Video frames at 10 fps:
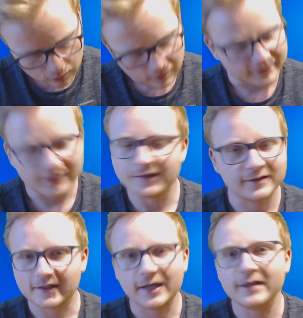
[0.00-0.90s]
you know, it's
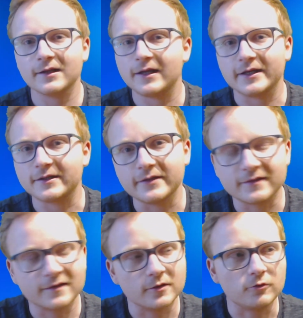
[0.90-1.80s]
kind of like
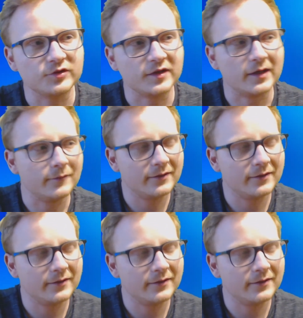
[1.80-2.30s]
this the whole time.